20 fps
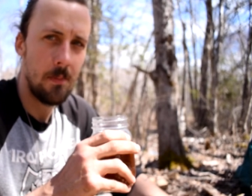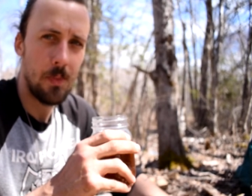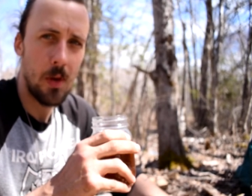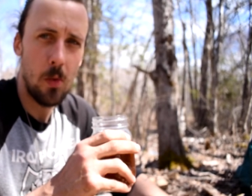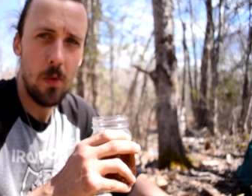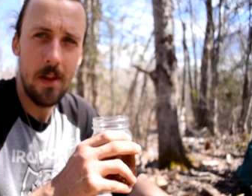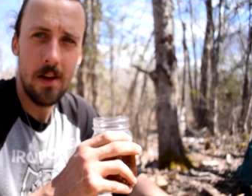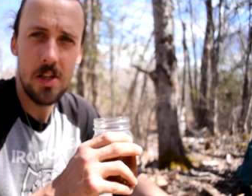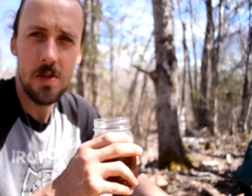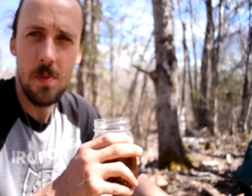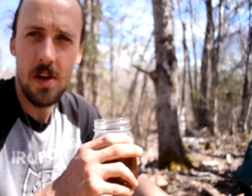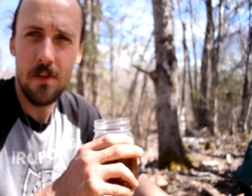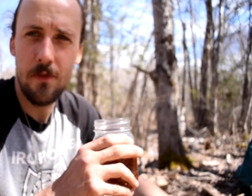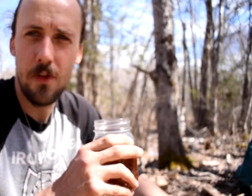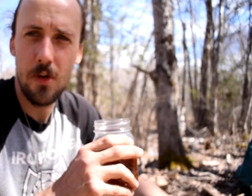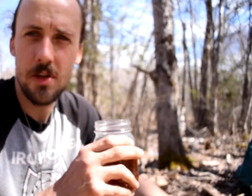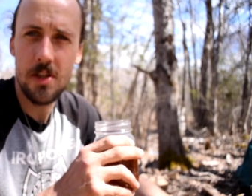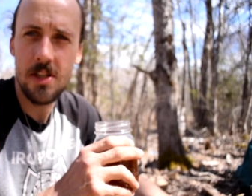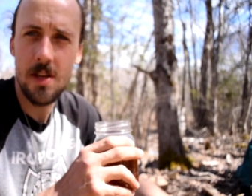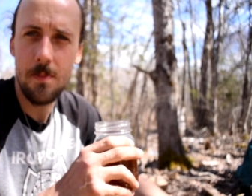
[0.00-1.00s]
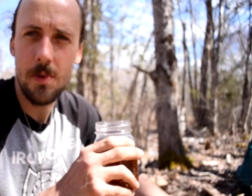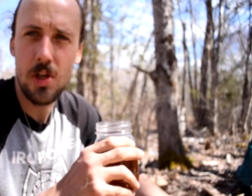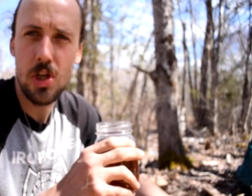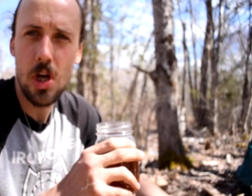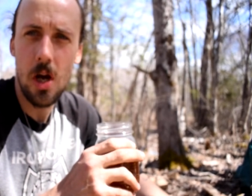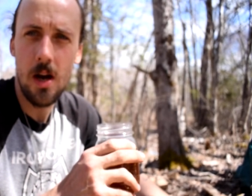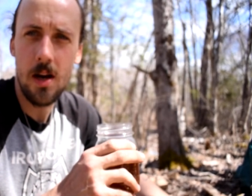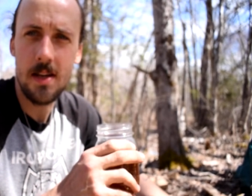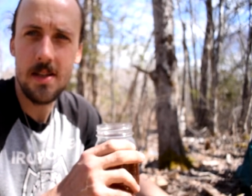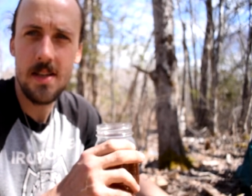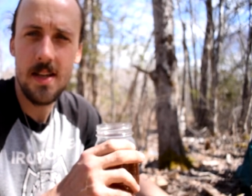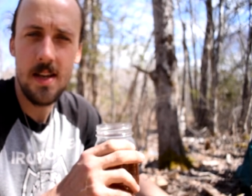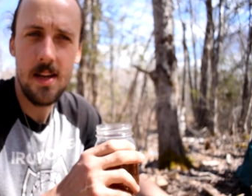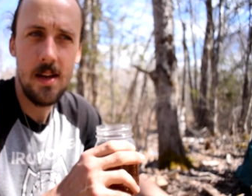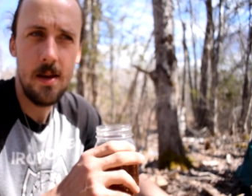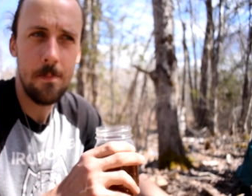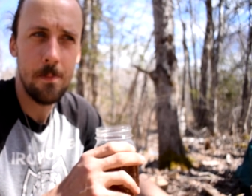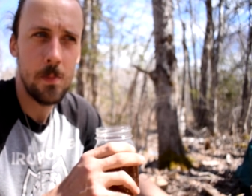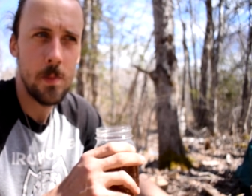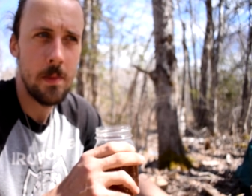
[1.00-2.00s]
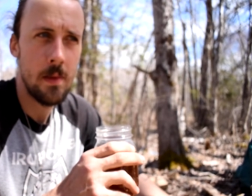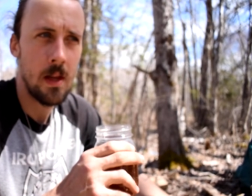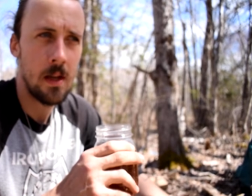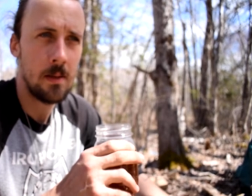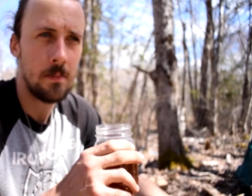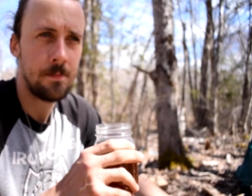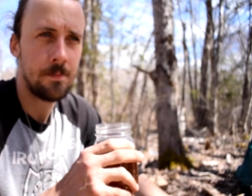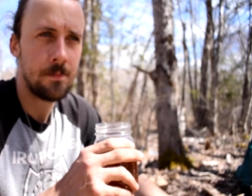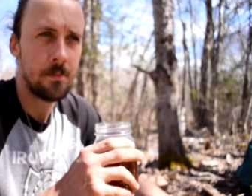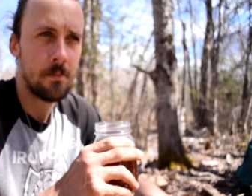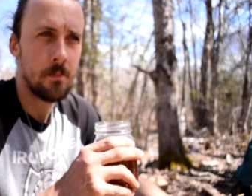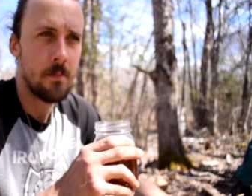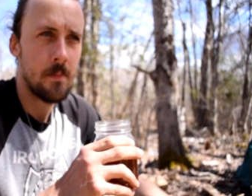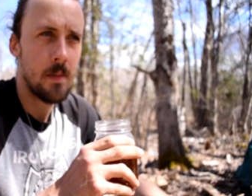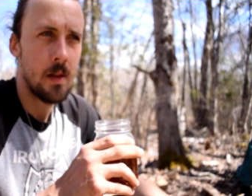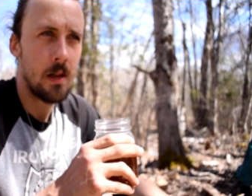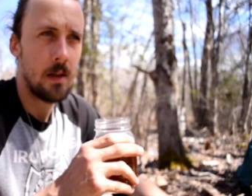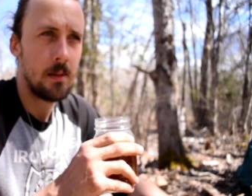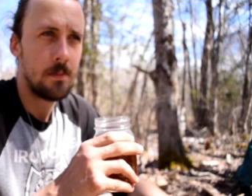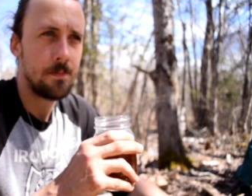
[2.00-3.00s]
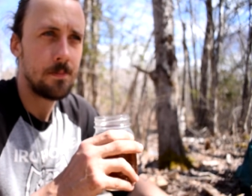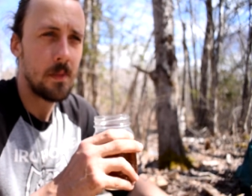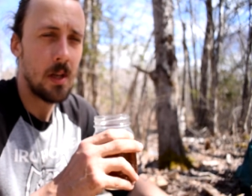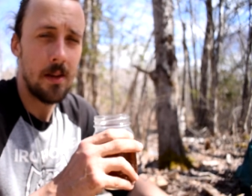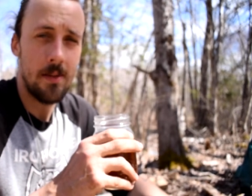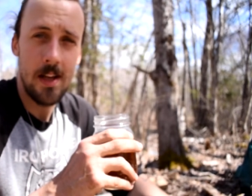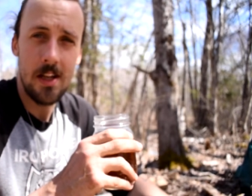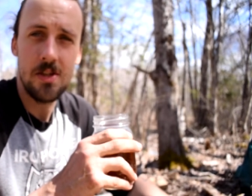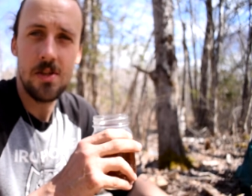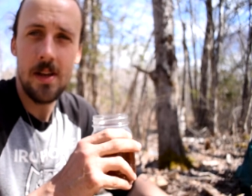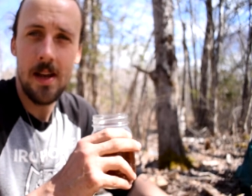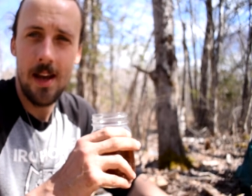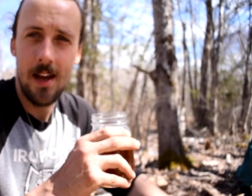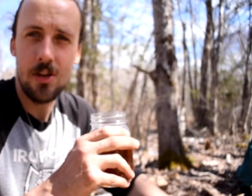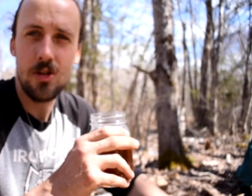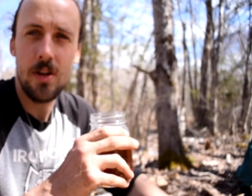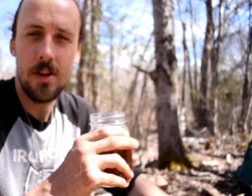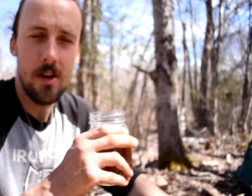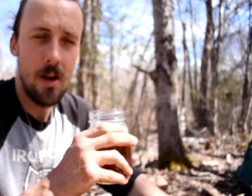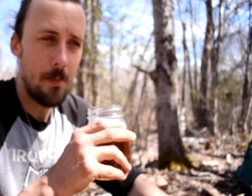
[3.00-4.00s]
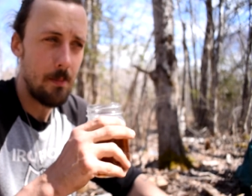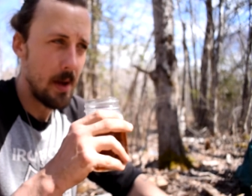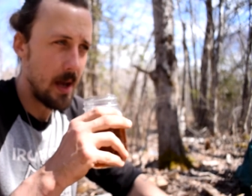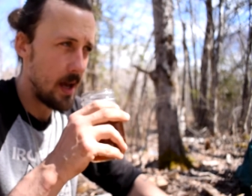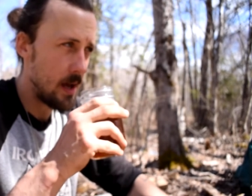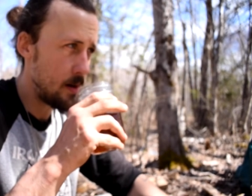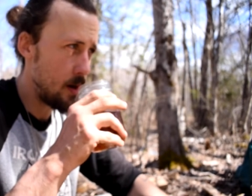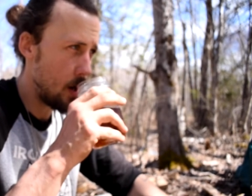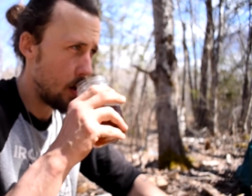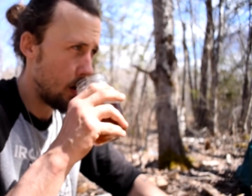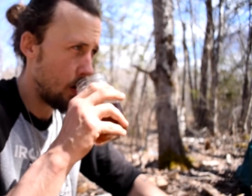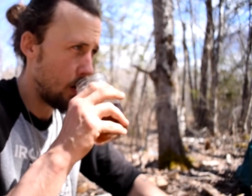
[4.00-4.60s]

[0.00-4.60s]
Well, there's my first sip of Chaga Tea. That's actually not bad.